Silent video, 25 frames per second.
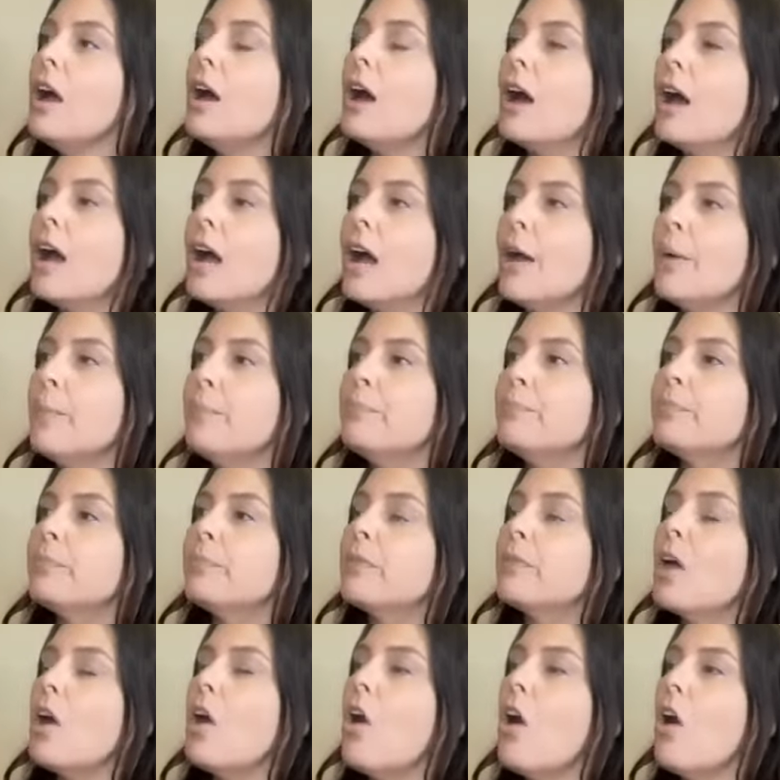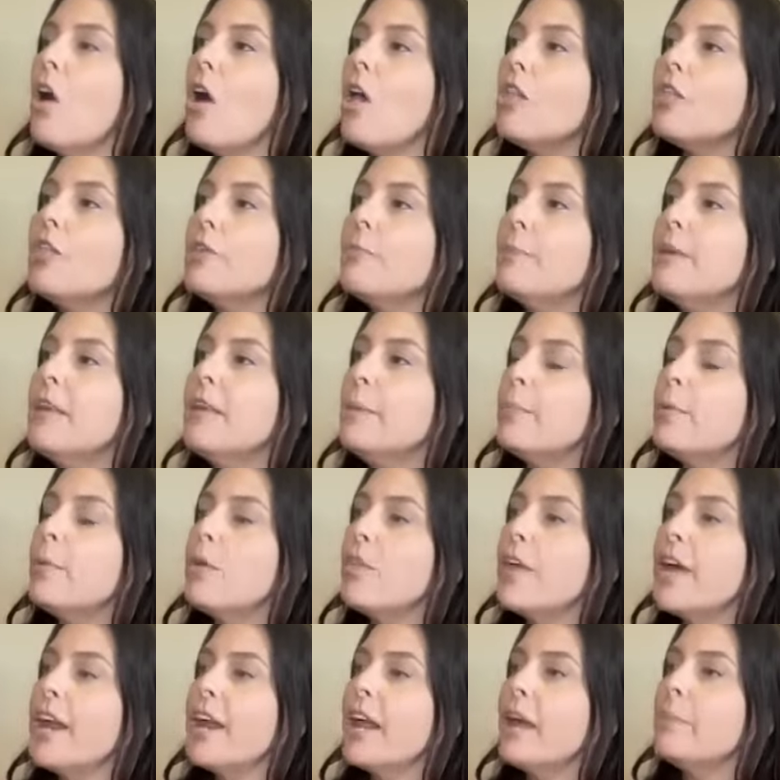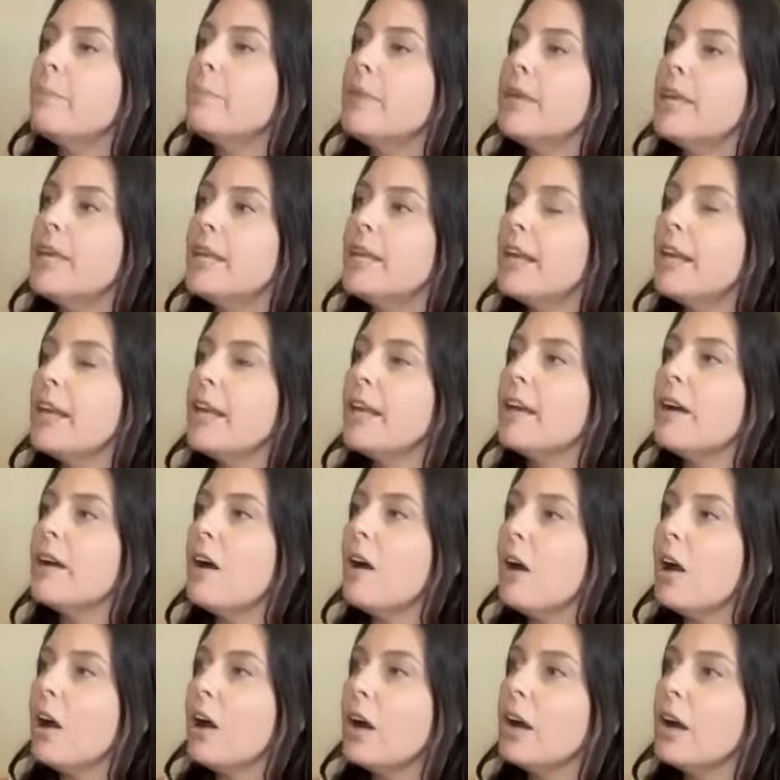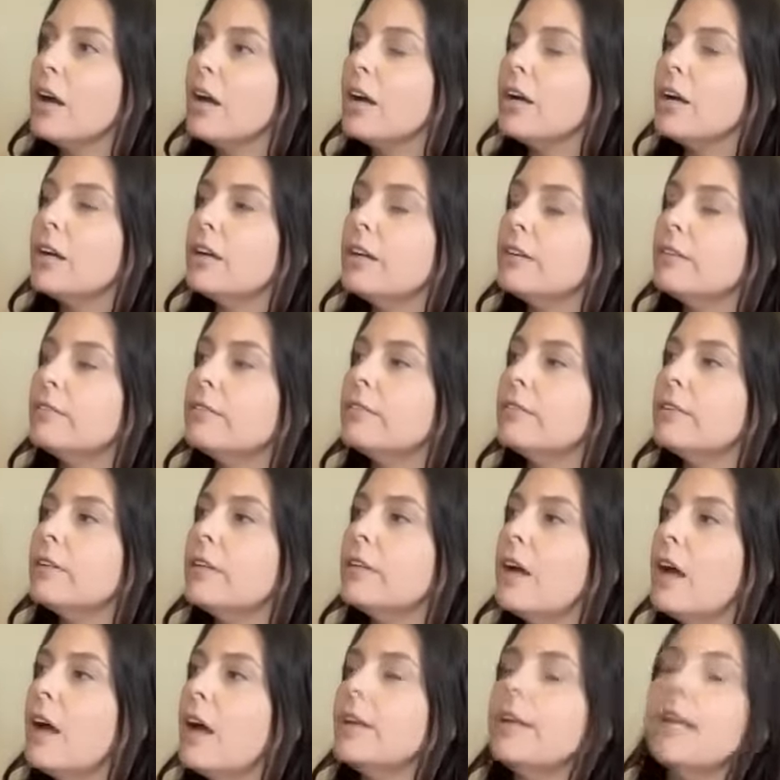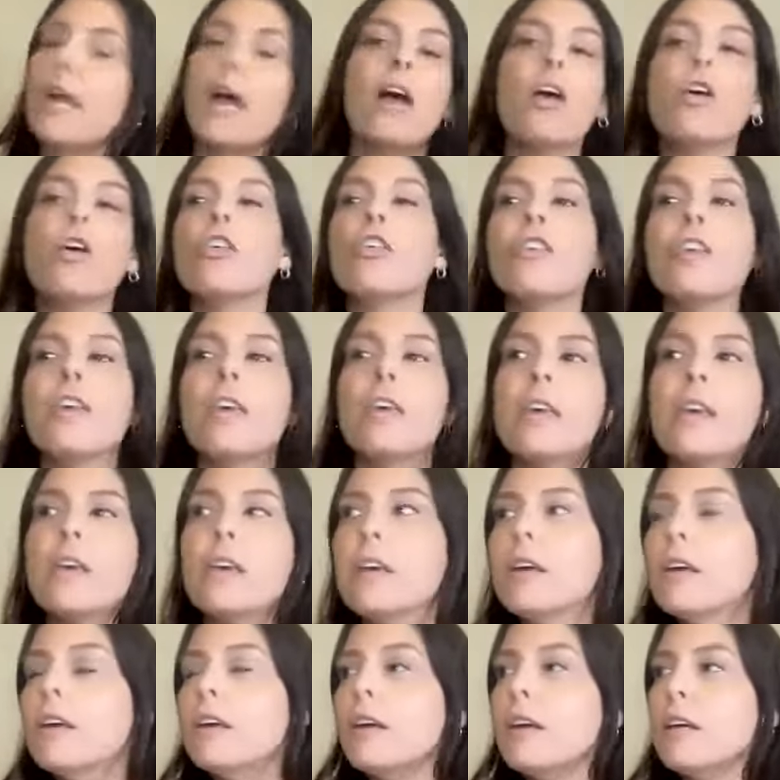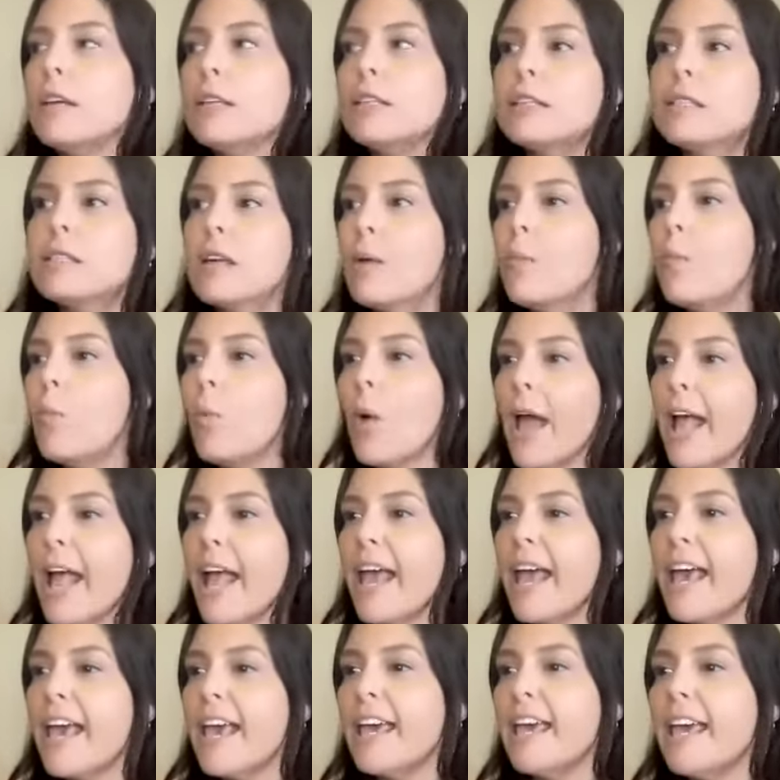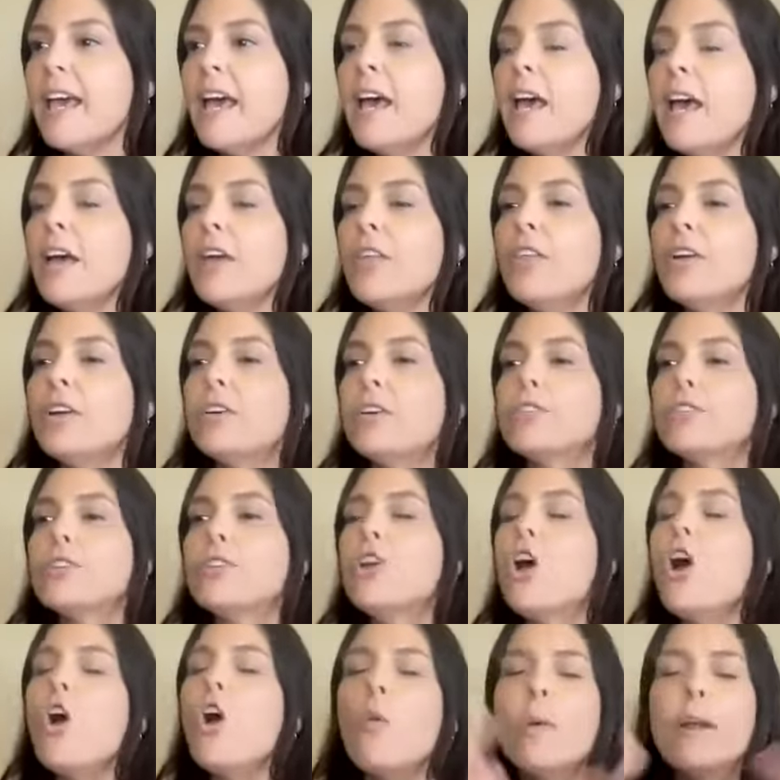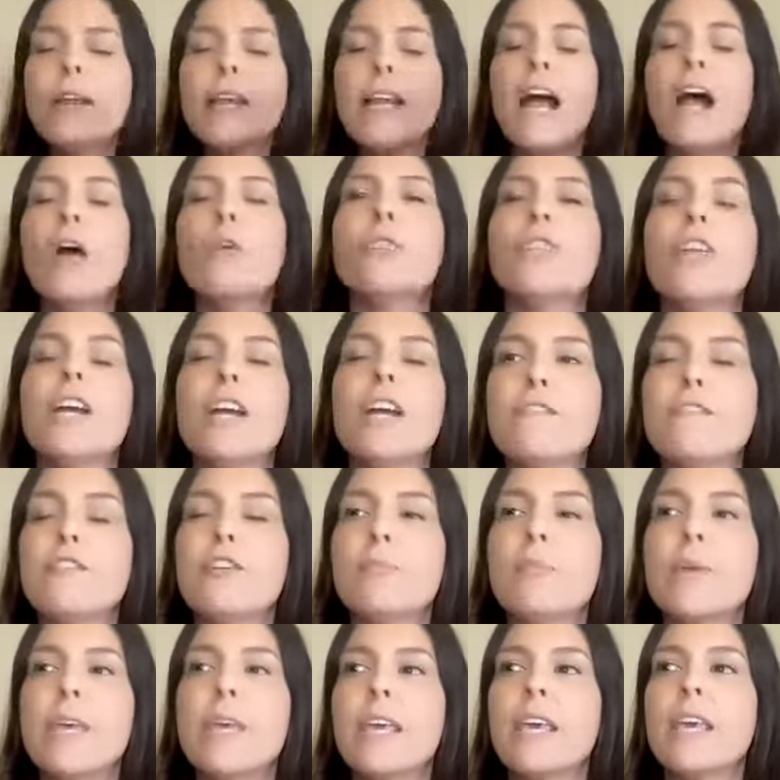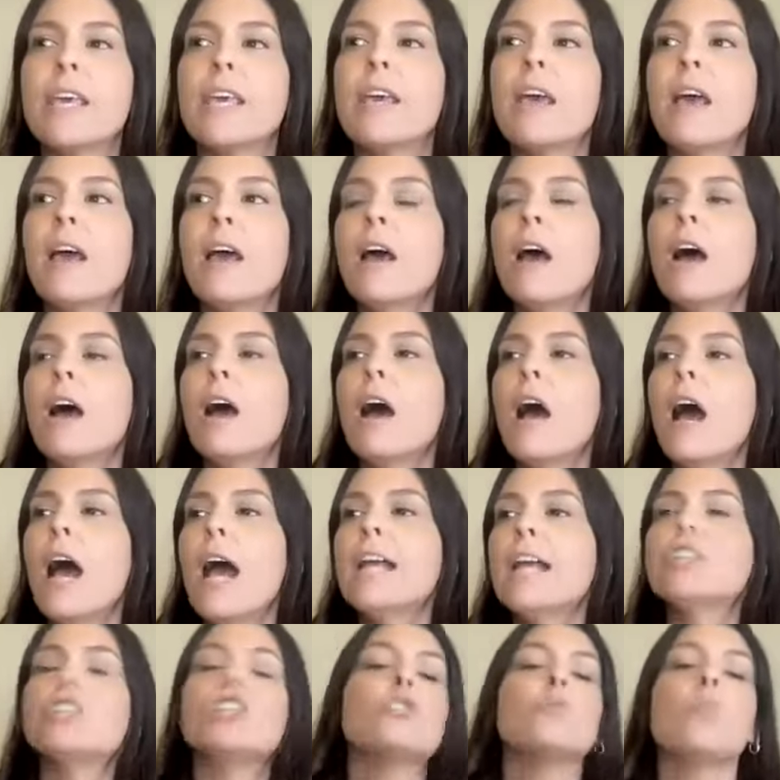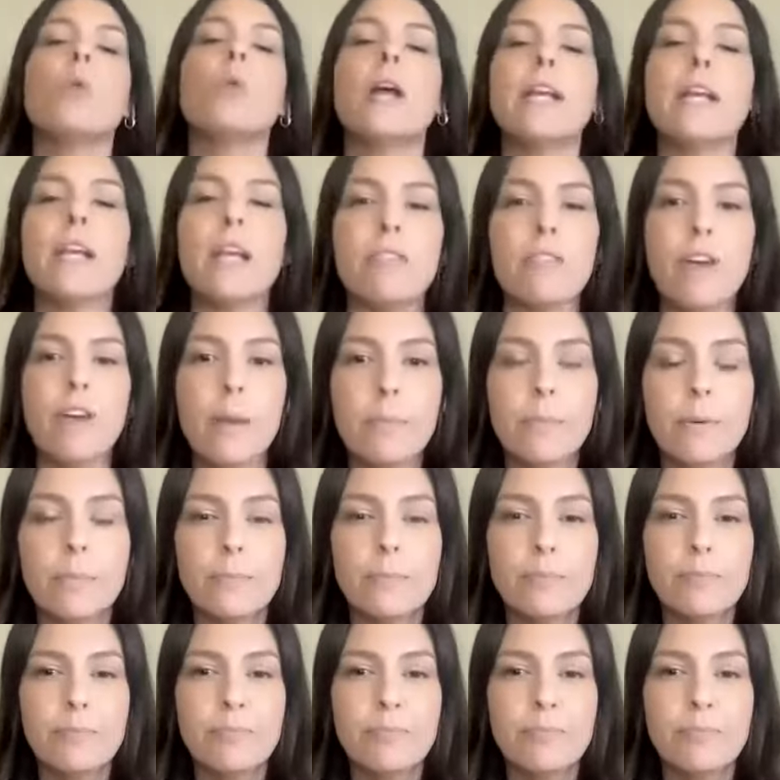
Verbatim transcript: Um, all the people that I'm meeting are unhealthy in some way. There's nobody out there for me. I just want to give up.